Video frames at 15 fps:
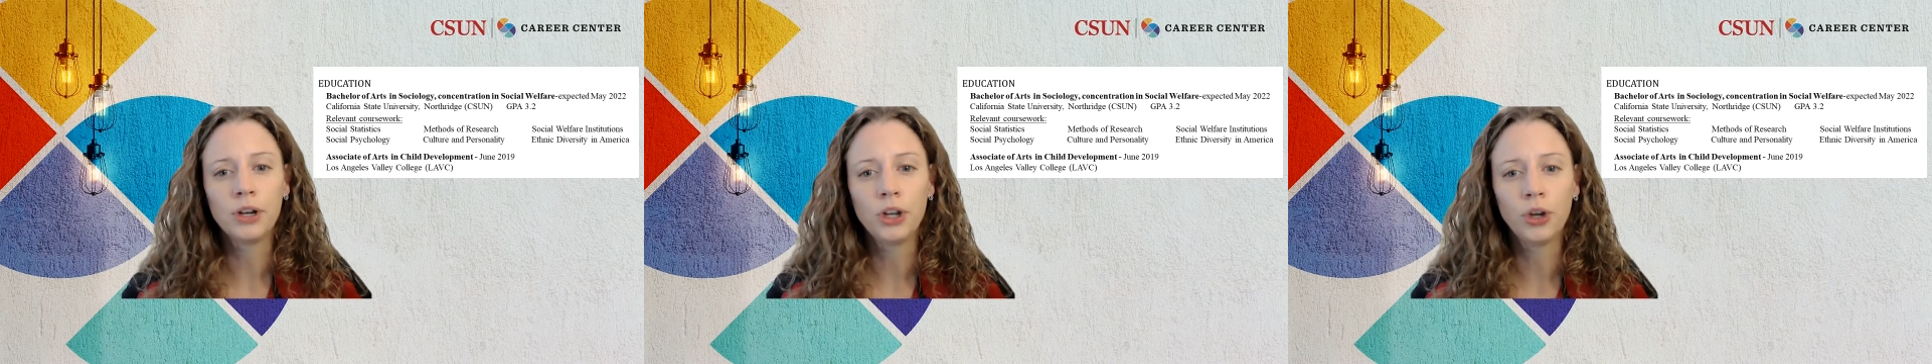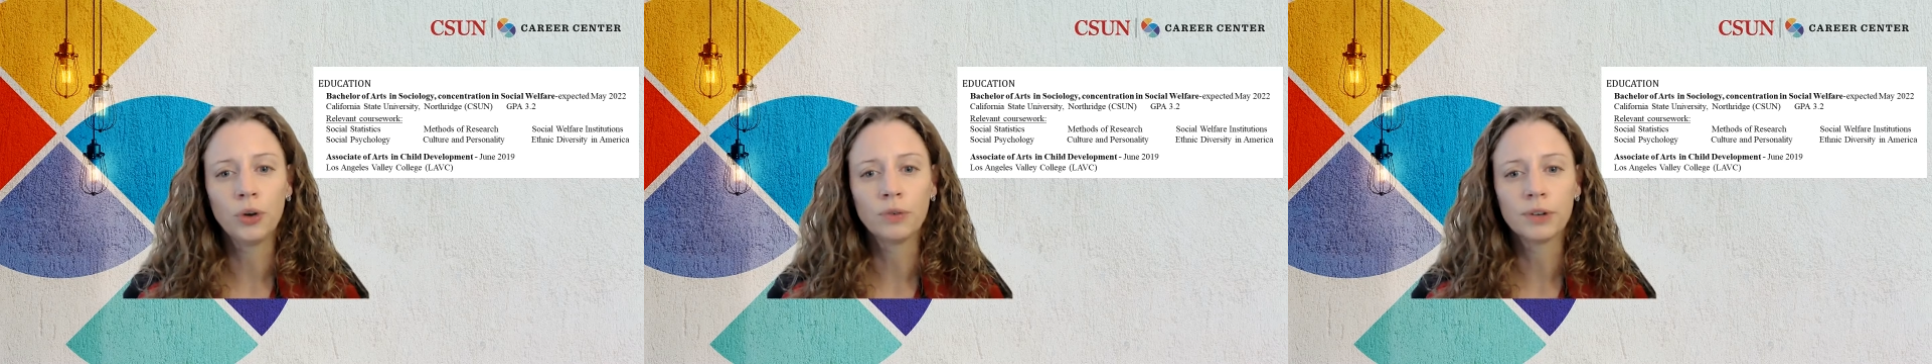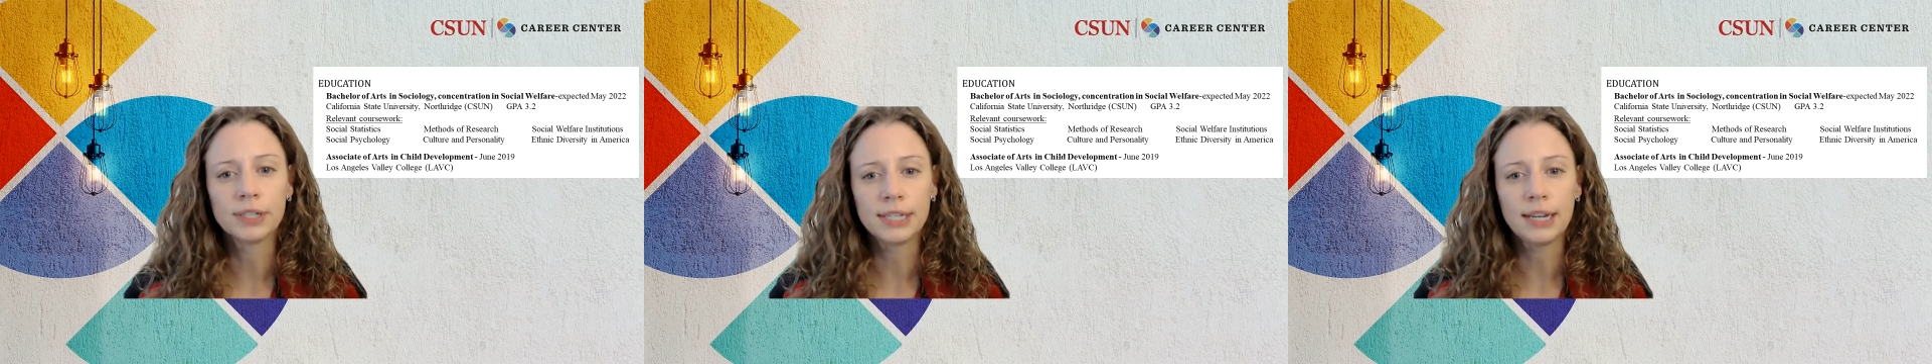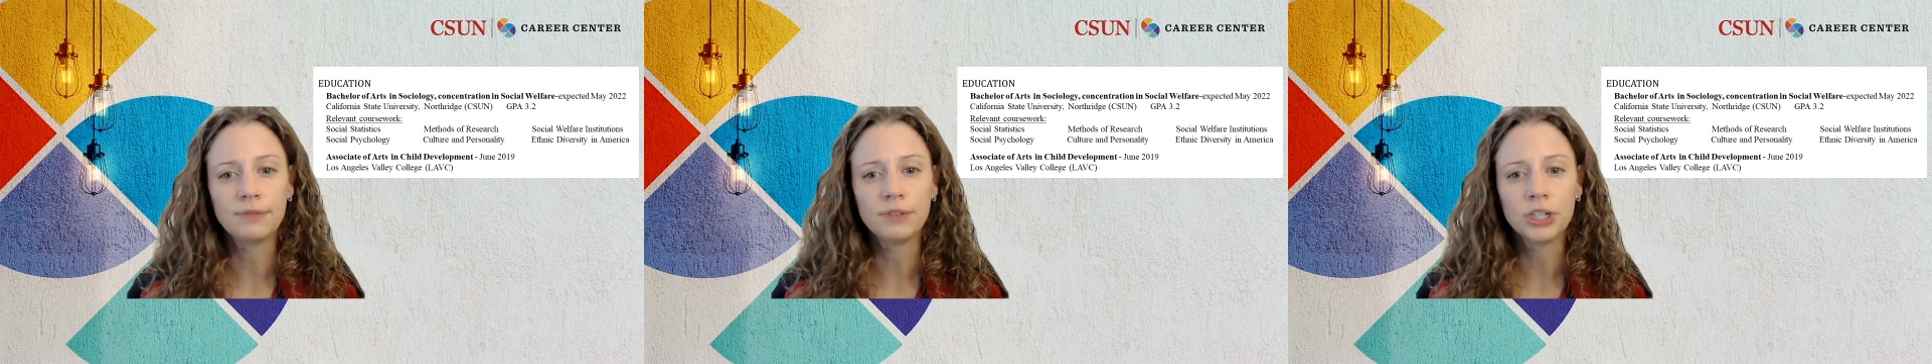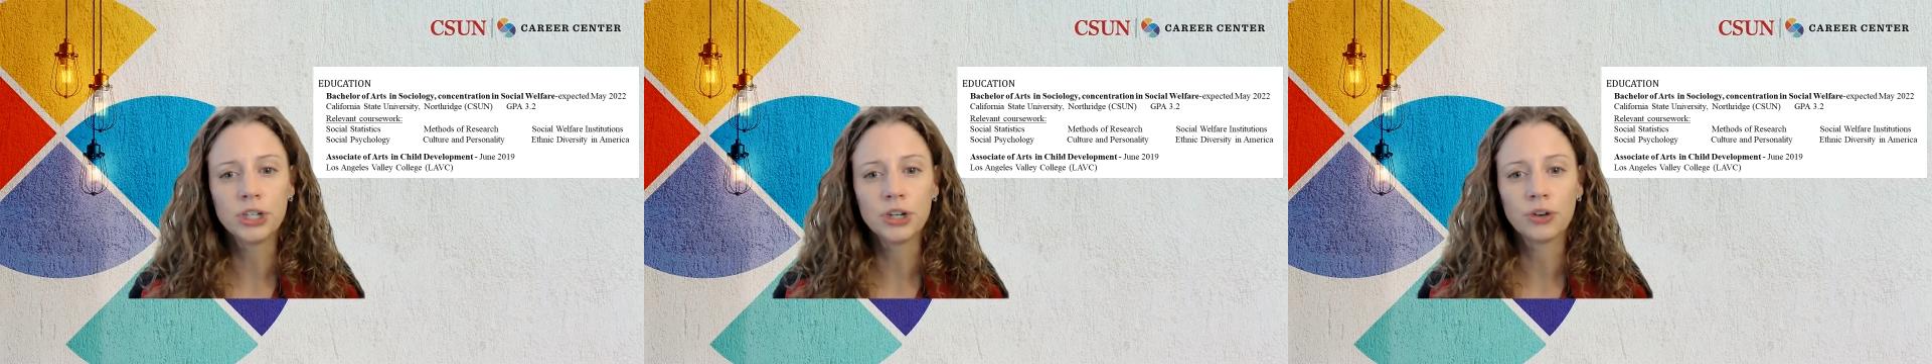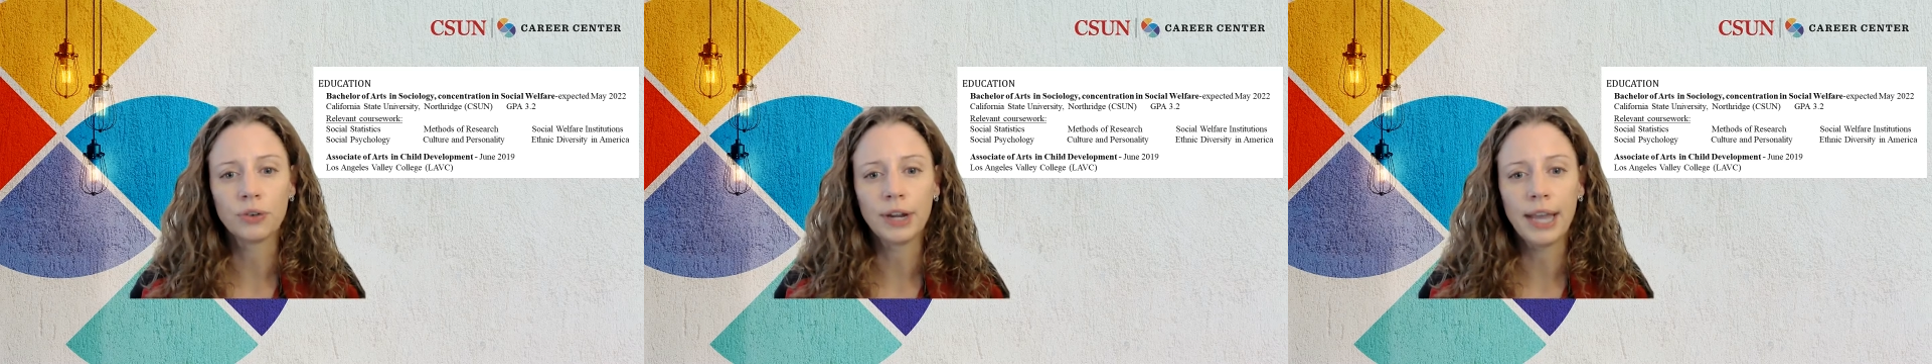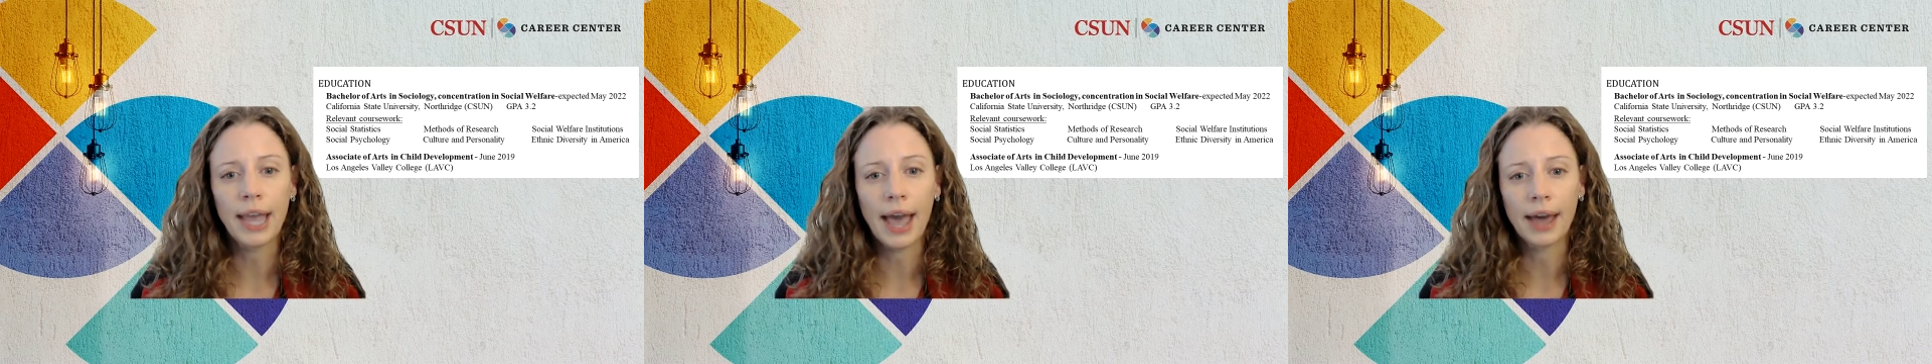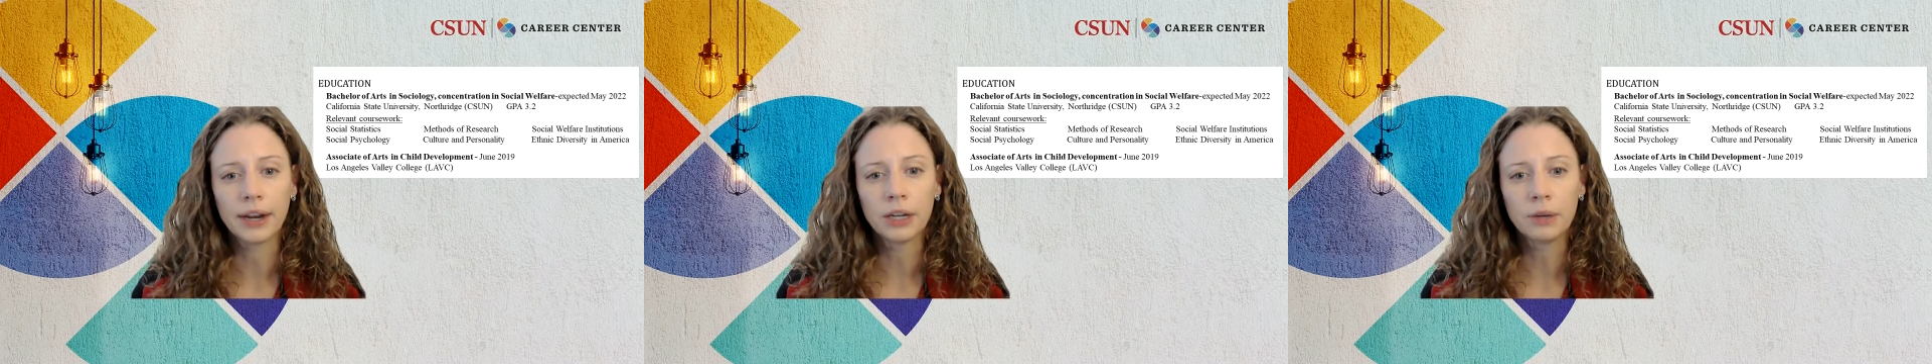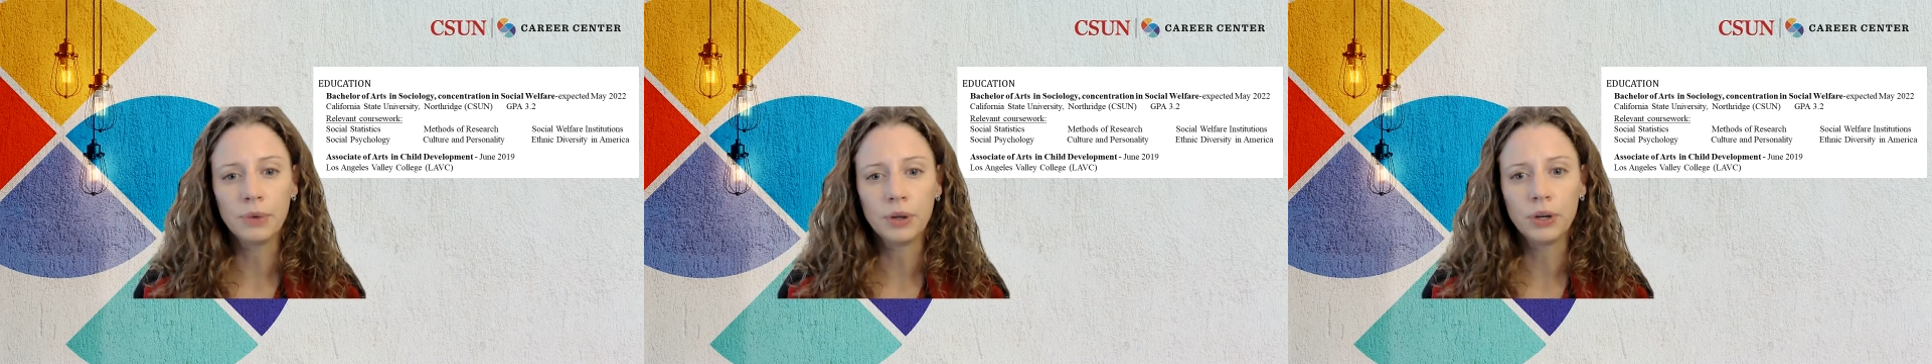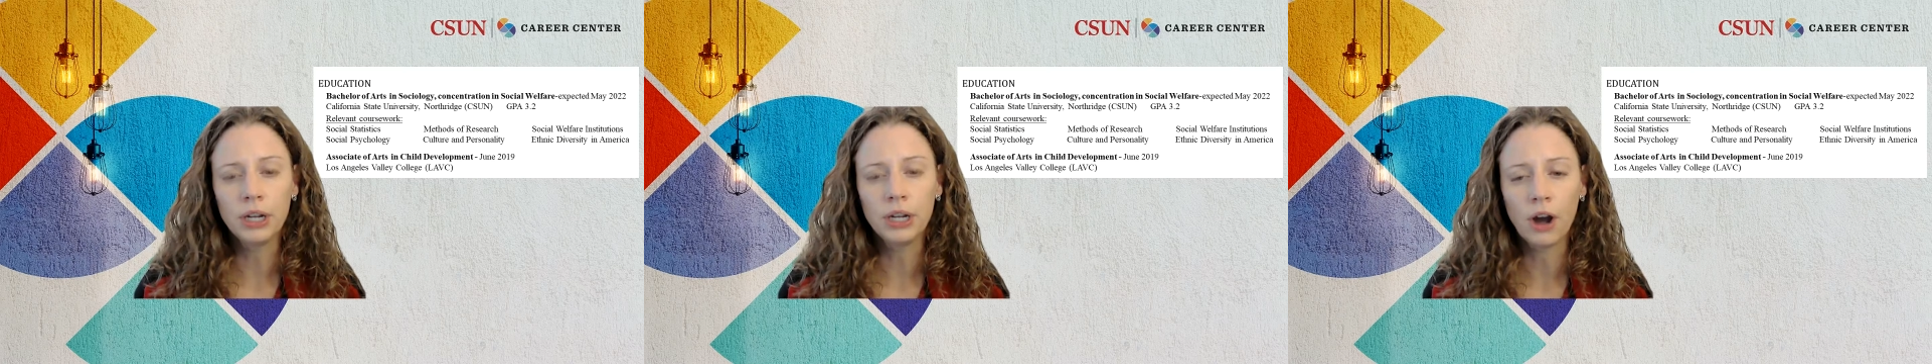who received a degree at a
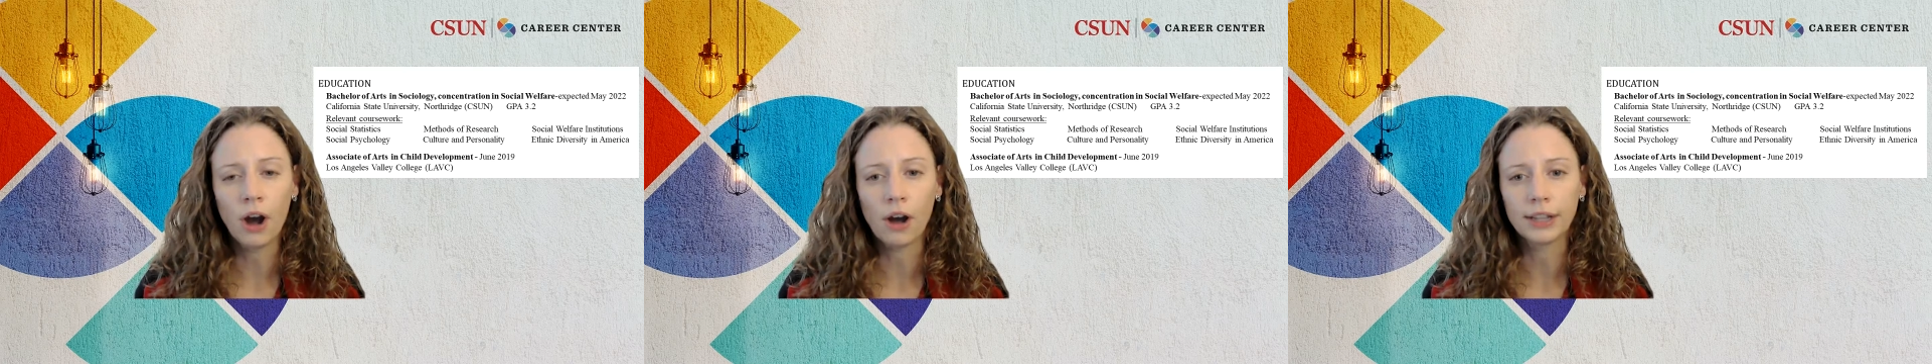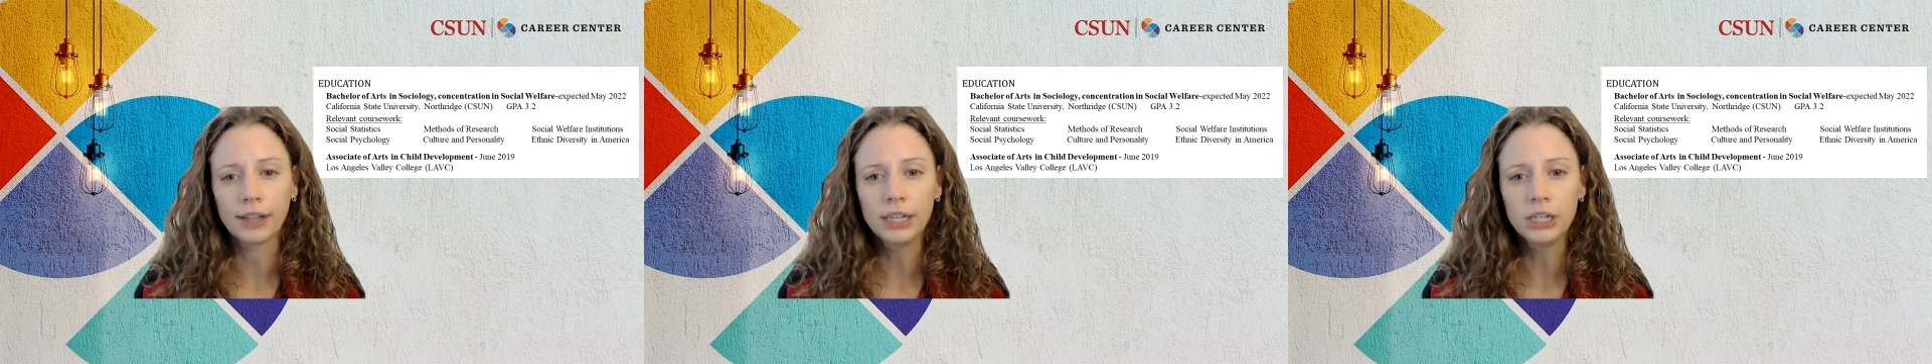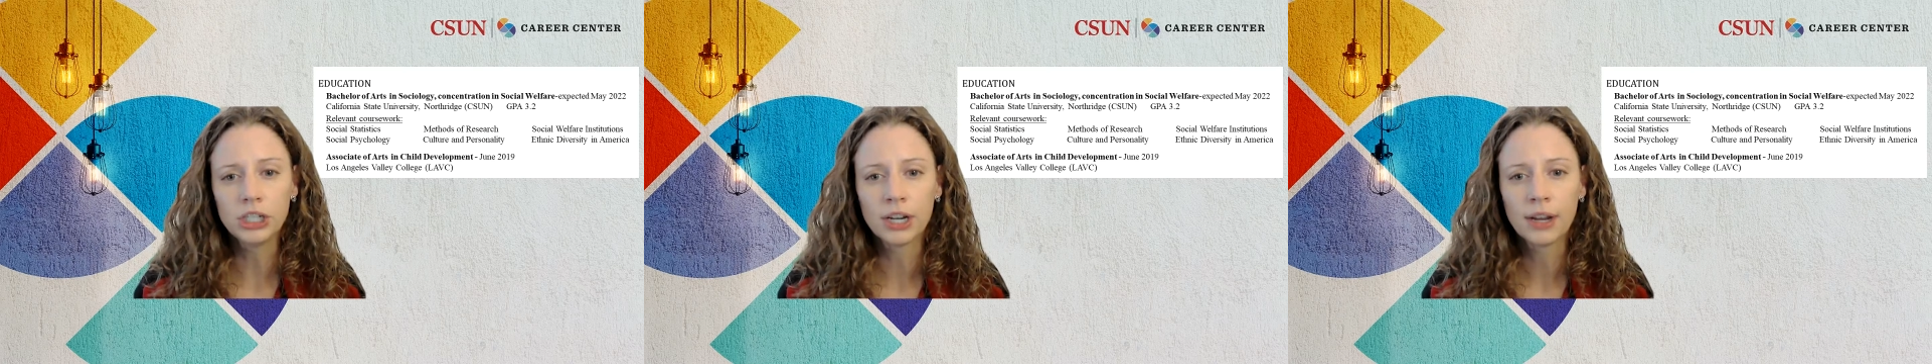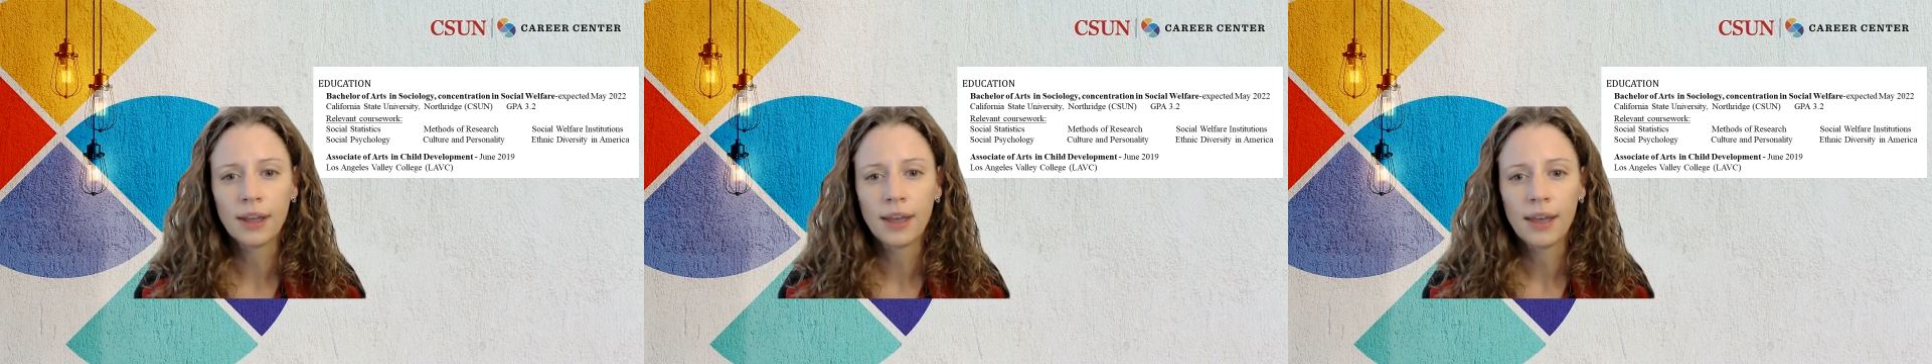community college,